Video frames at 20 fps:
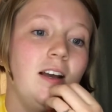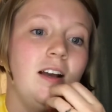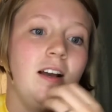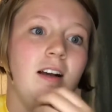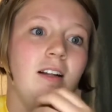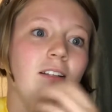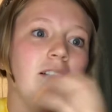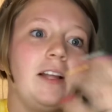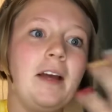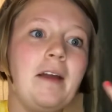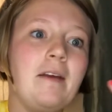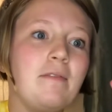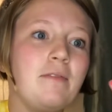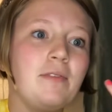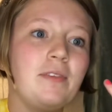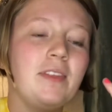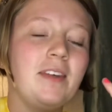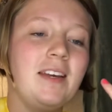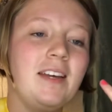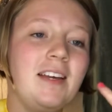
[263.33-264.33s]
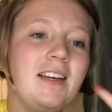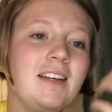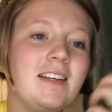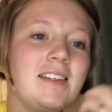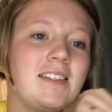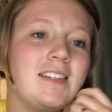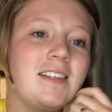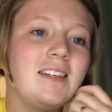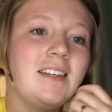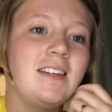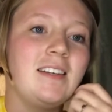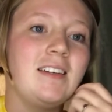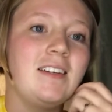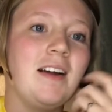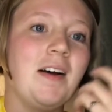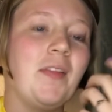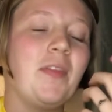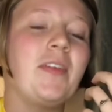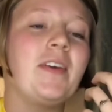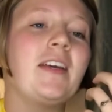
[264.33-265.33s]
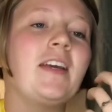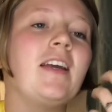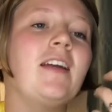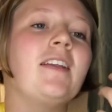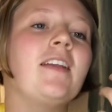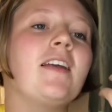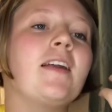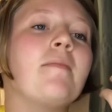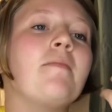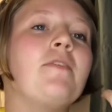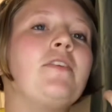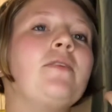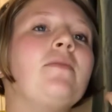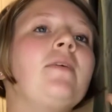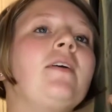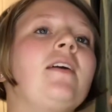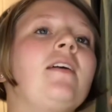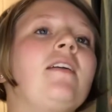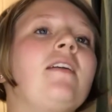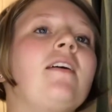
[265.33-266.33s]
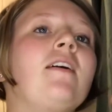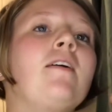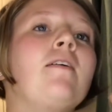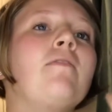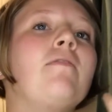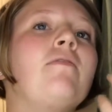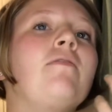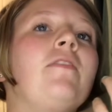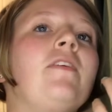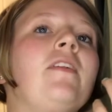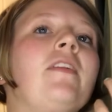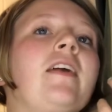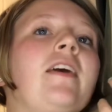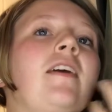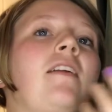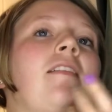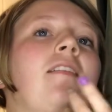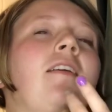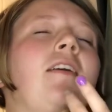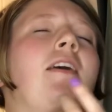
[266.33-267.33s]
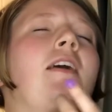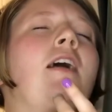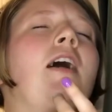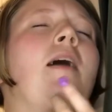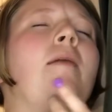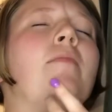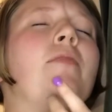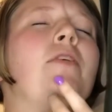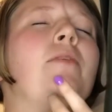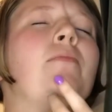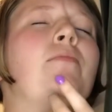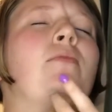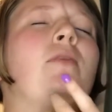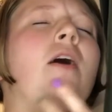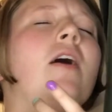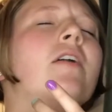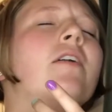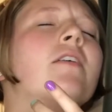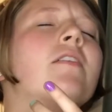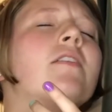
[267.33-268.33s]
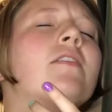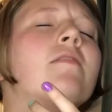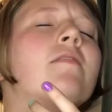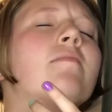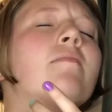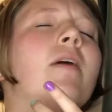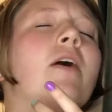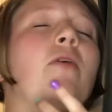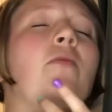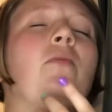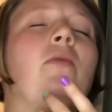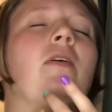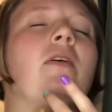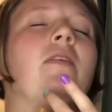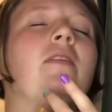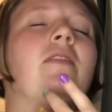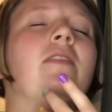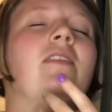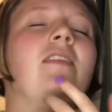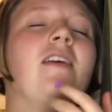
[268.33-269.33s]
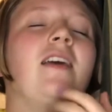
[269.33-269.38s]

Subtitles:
life things and not thinking that I'm doing enough and thinking I'm the product of my worth.